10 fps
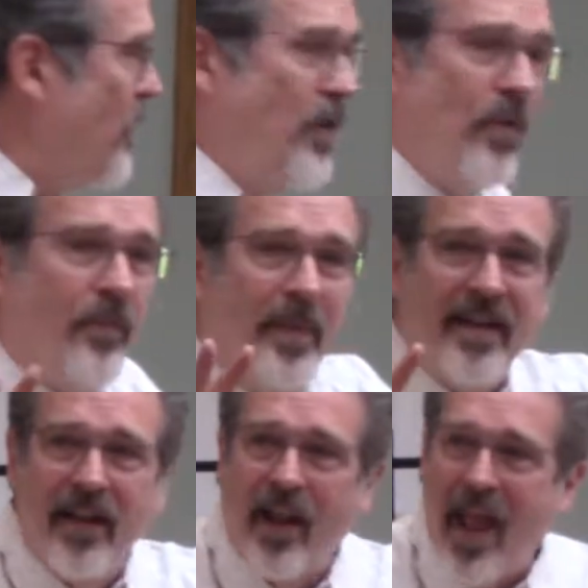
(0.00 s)
that you've
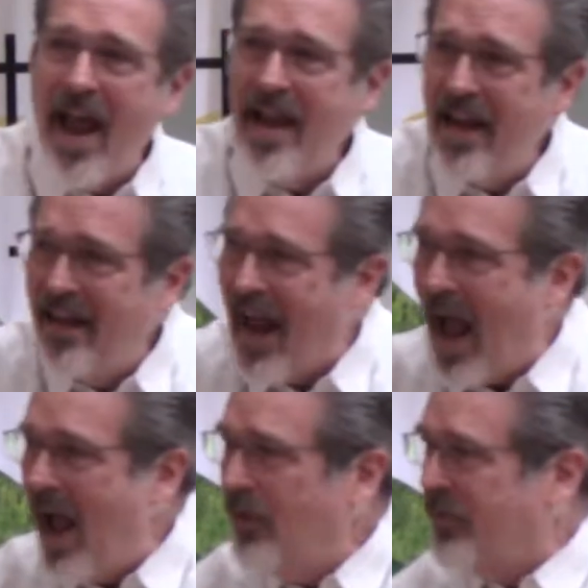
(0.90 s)
been laying
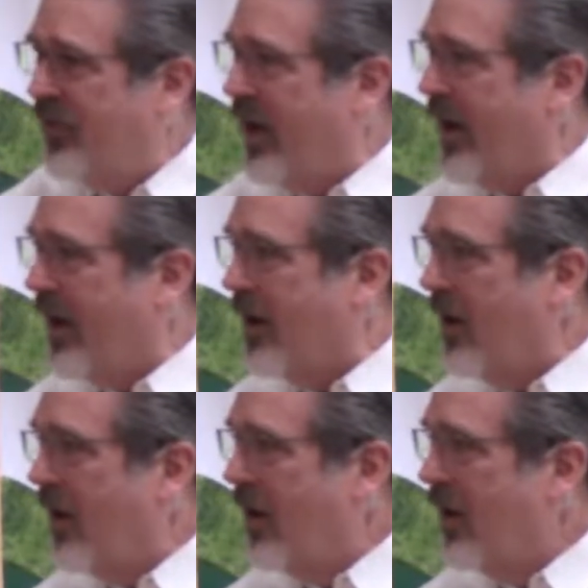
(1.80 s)
out there,
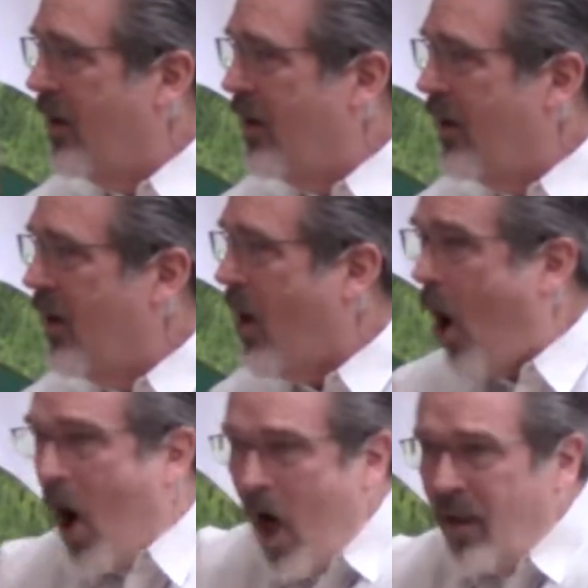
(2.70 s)

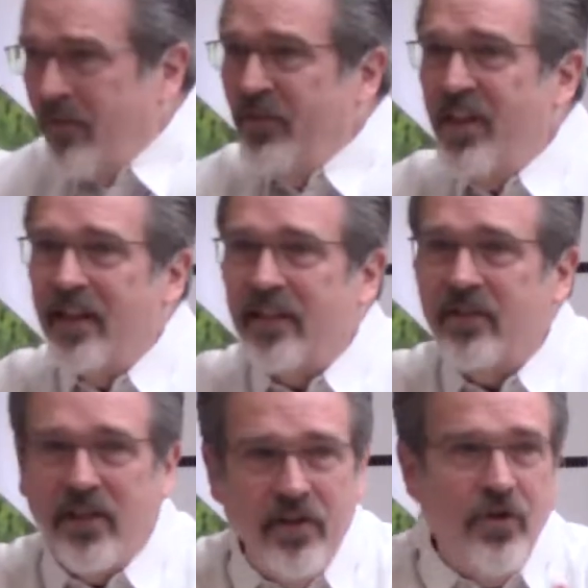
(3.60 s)
all of
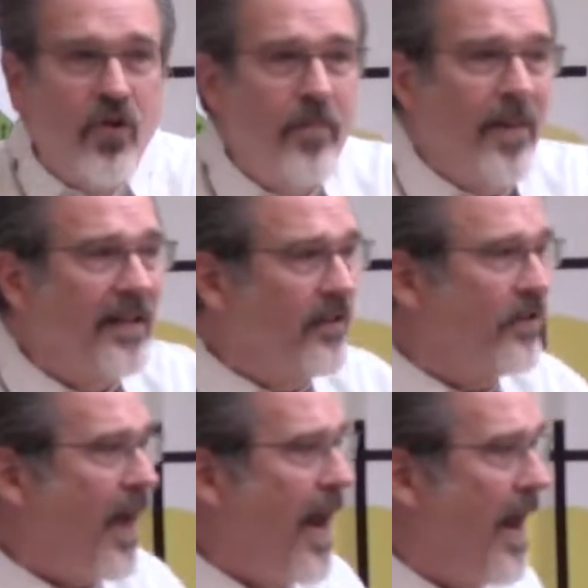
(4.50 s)
this that you've been
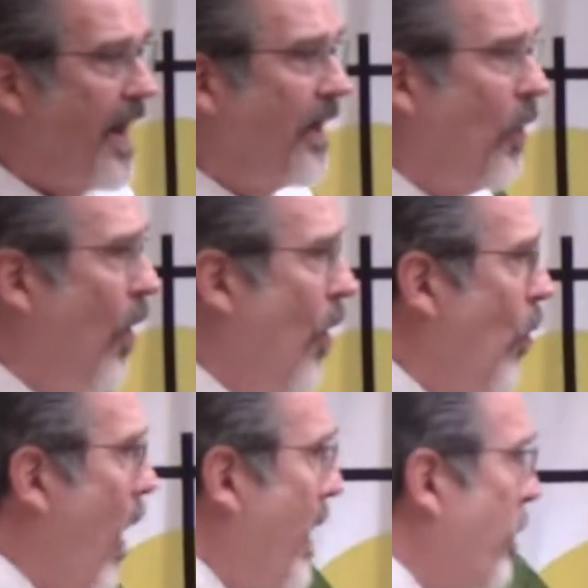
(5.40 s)
saying
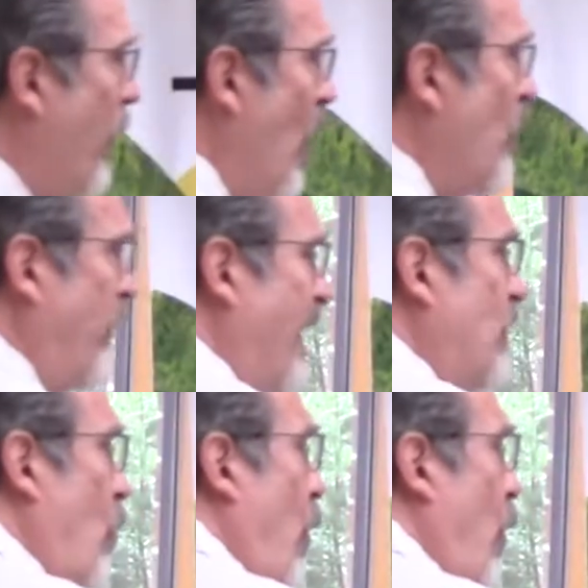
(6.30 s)
what a perfect